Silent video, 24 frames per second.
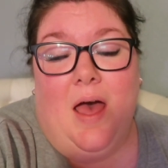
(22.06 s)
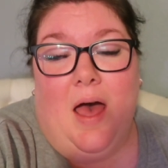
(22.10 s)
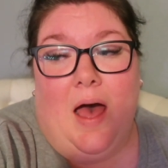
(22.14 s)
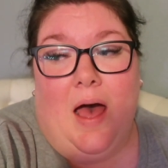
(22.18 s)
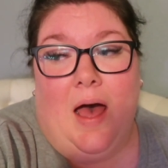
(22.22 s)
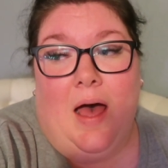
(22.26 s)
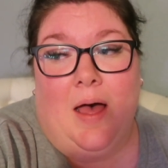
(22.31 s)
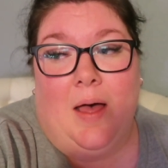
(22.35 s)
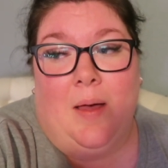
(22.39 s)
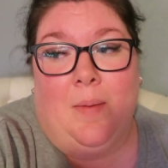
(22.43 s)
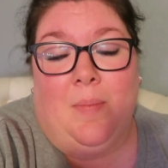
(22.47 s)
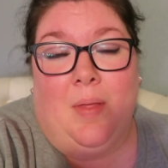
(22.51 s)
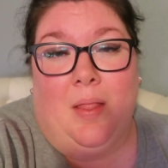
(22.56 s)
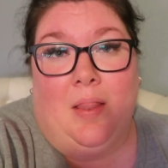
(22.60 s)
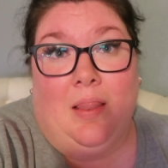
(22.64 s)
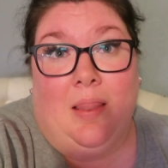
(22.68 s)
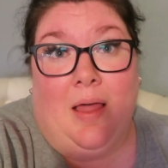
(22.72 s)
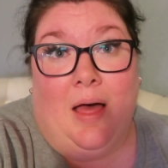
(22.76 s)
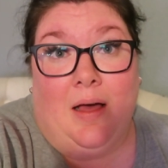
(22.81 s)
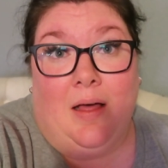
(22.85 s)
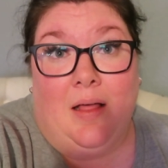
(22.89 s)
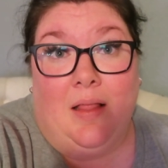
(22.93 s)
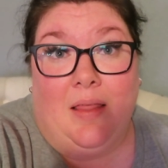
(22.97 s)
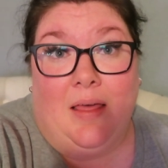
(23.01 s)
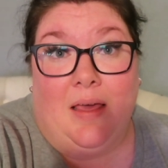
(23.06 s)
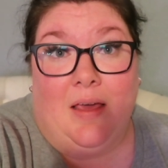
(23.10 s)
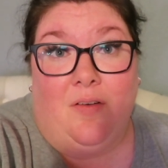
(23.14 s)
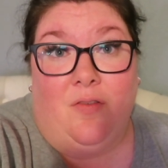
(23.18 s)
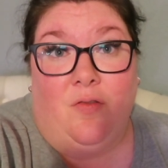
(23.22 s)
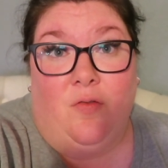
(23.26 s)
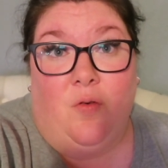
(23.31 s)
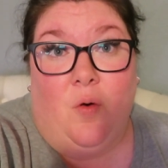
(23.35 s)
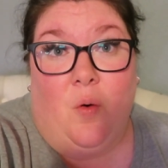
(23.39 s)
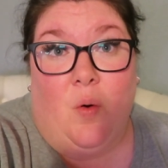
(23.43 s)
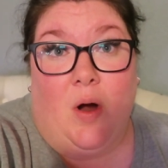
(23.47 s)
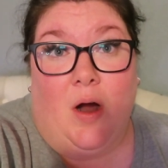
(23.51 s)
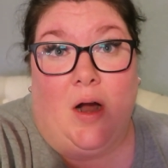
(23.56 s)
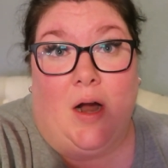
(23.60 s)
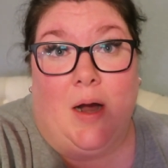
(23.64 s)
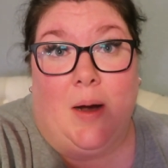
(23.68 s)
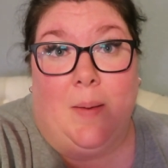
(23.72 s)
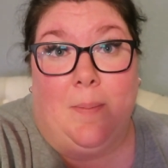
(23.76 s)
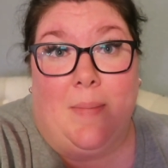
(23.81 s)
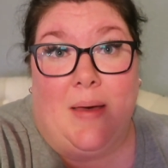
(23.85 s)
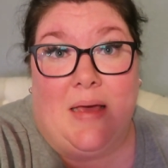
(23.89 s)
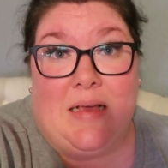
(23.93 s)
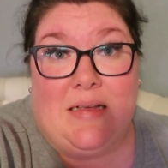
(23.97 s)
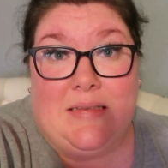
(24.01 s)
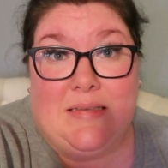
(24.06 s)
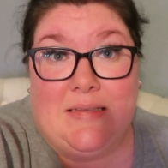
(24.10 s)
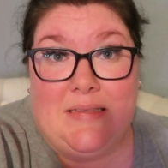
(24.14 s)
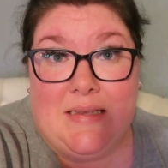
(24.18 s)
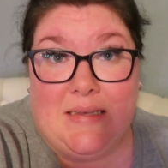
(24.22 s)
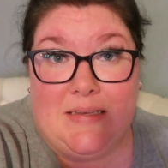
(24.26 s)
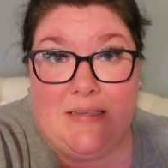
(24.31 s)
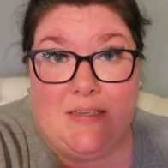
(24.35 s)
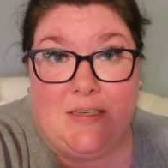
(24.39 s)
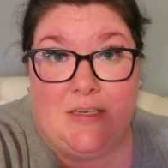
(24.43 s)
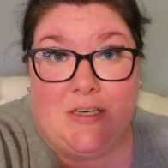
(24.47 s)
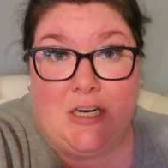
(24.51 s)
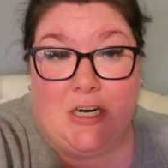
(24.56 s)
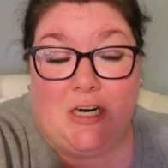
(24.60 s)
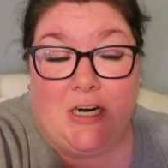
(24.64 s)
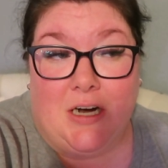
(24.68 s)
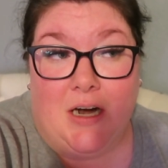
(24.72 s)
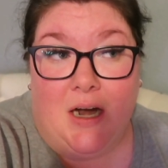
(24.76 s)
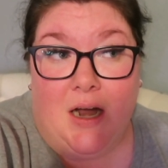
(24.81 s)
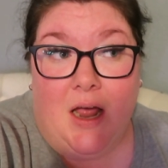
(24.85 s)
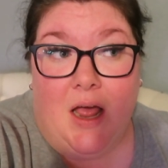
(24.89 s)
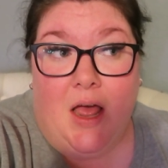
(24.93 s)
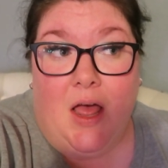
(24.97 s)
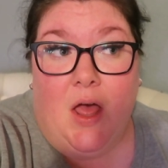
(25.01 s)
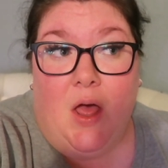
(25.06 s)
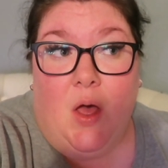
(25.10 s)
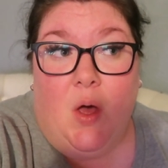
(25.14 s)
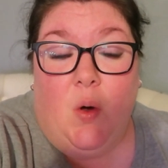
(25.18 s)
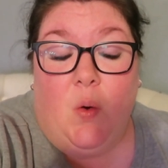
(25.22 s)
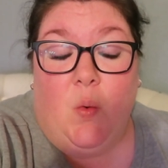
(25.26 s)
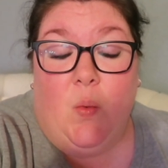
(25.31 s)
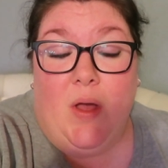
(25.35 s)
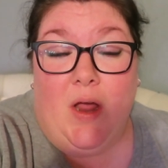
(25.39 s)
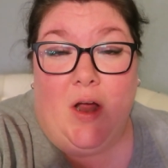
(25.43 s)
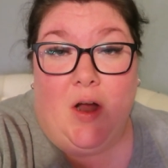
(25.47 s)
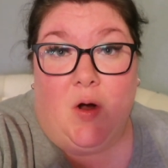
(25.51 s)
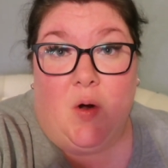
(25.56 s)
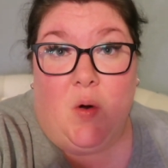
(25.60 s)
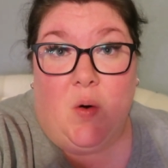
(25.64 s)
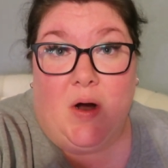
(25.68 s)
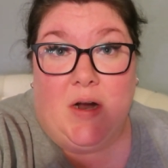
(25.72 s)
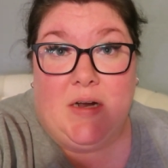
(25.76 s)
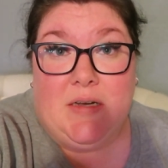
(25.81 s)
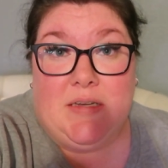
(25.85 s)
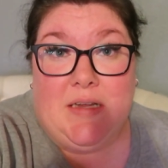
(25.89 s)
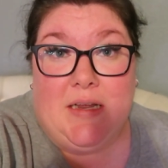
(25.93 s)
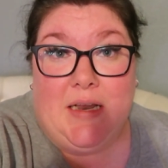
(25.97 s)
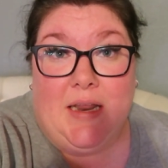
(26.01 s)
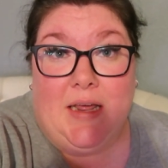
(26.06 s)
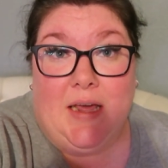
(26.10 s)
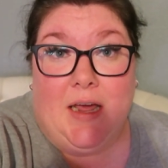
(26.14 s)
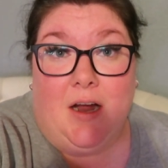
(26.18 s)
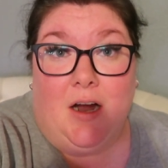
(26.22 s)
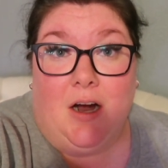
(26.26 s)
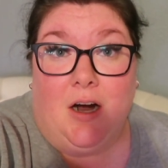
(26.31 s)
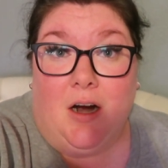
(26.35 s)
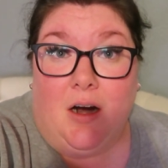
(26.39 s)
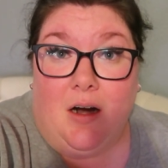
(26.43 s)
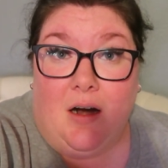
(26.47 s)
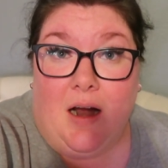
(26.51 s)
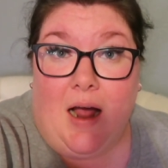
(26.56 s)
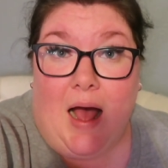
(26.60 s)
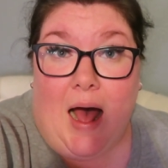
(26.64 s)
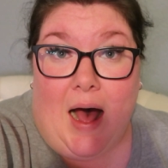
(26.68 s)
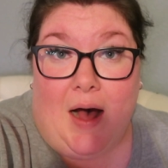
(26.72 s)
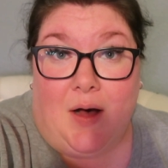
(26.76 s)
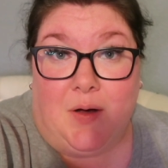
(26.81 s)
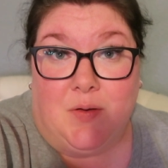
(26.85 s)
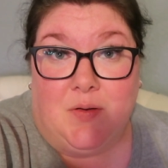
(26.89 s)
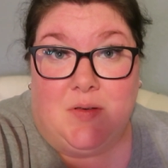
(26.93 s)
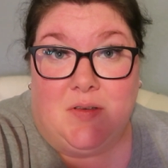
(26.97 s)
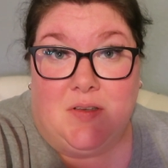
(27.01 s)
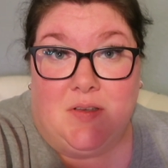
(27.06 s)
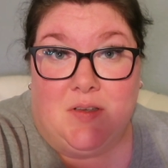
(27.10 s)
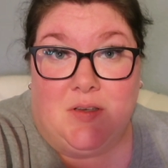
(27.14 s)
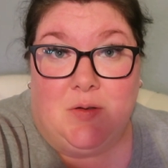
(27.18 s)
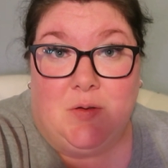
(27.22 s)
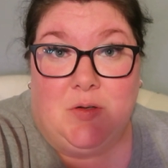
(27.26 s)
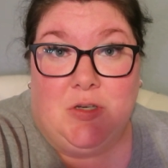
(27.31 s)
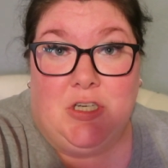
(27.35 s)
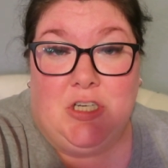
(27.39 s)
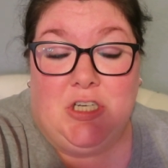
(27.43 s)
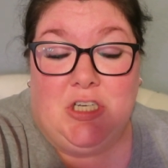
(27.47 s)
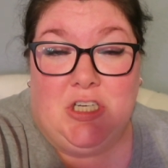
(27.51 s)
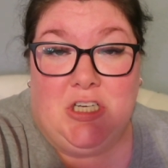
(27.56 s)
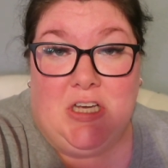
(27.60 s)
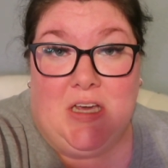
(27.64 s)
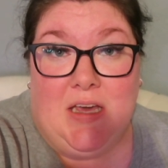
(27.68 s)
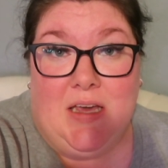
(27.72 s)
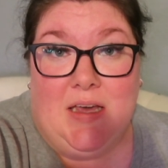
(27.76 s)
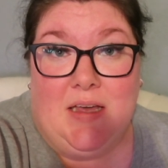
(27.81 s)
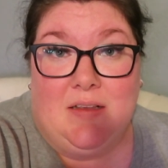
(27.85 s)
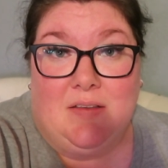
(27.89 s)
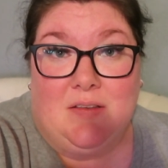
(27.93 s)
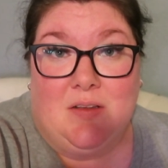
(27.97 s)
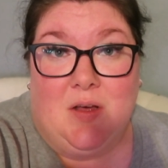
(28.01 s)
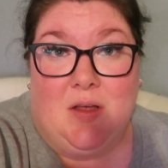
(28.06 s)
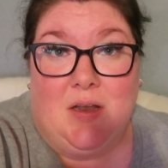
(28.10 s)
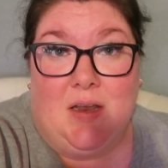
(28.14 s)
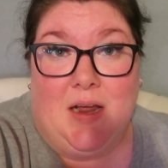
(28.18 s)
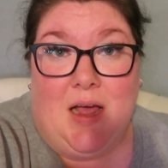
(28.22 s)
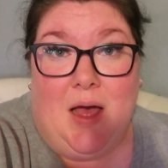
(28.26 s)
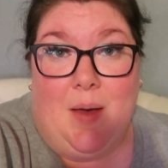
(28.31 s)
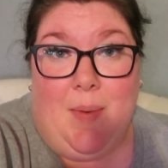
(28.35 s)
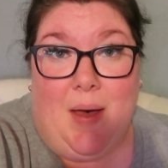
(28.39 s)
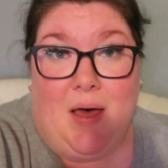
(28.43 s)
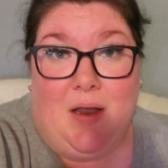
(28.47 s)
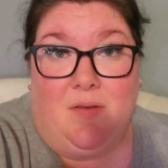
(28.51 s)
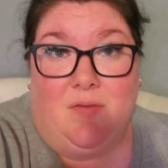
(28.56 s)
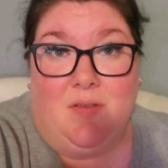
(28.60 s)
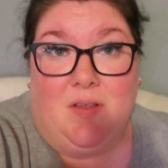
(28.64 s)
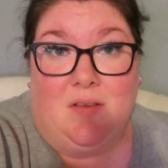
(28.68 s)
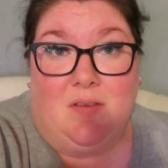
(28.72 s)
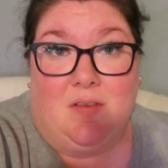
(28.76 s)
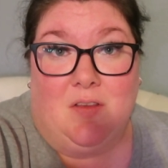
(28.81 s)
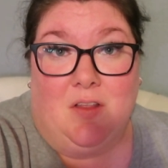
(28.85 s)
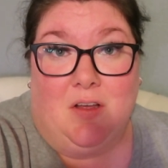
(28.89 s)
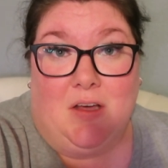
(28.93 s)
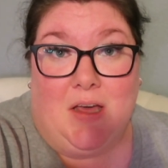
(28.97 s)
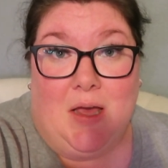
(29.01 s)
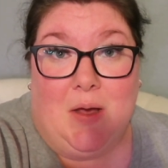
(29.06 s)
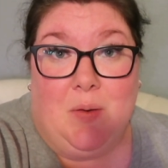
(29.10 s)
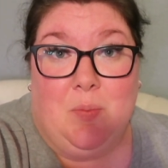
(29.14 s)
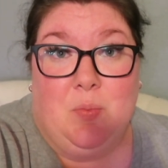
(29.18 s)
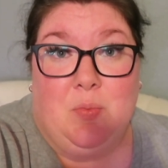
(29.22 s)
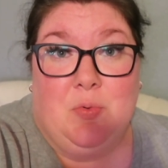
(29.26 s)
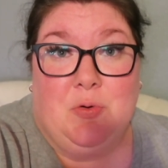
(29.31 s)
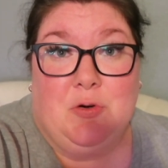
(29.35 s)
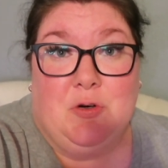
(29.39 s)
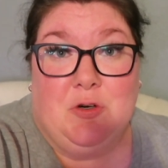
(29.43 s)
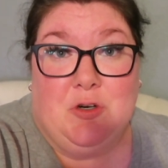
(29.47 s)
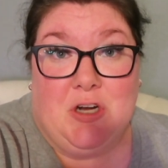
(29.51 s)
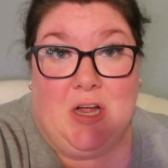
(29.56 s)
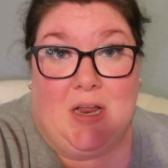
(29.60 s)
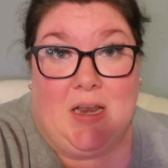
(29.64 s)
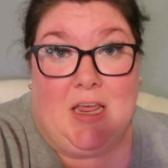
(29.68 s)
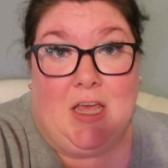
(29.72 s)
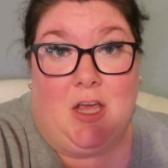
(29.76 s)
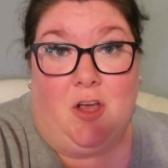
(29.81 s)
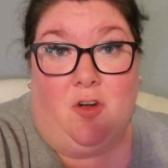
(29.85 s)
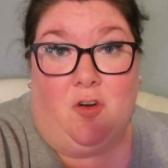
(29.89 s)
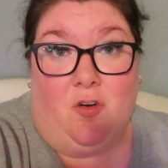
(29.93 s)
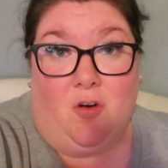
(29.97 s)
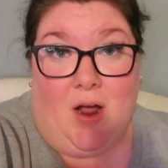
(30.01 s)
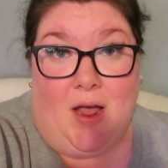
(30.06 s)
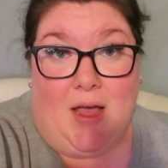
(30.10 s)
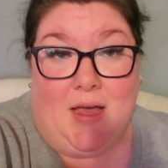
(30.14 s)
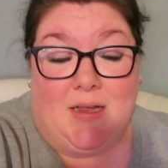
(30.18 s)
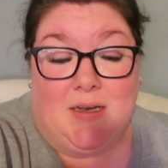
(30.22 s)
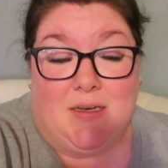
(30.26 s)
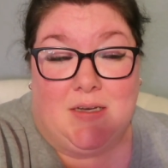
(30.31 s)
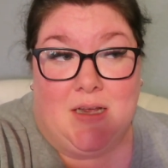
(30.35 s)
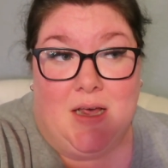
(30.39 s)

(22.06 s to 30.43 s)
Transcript: Luckily for my sister, we are quarantining at her house, so she is gonna come out of this looking pretty great.